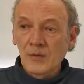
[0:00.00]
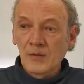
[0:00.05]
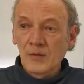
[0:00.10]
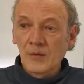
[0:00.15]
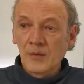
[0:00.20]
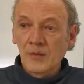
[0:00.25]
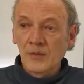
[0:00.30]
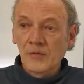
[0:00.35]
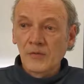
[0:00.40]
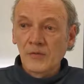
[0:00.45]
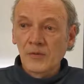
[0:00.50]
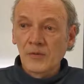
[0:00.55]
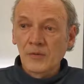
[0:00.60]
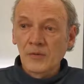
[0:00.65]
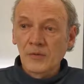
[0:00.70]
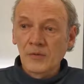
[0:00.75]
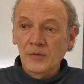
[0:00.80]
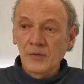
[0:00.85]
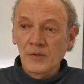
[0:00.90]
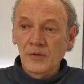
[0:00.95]
Yeah,
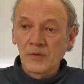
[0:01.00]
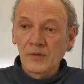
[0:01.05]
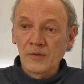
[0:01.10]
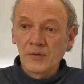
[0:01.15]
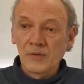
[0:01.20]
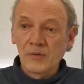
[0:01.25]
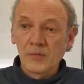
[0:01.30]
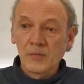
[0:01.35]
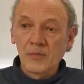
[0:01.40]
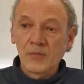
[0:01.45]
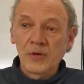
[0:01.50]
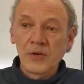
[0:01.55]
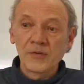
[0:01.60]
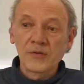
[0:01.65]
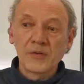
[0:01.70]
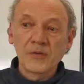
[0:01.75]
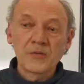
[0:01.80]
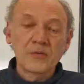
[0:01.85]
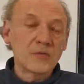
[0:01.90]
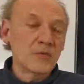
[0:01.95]
so
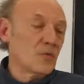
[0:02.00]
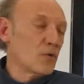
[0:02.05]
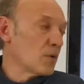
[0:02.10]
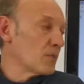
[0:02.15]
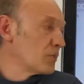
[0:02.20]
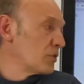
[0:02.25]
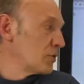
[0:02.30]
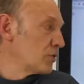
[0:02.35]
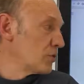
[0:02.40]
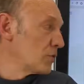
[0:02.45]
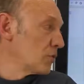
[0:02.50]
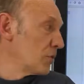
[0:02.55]
price has dropped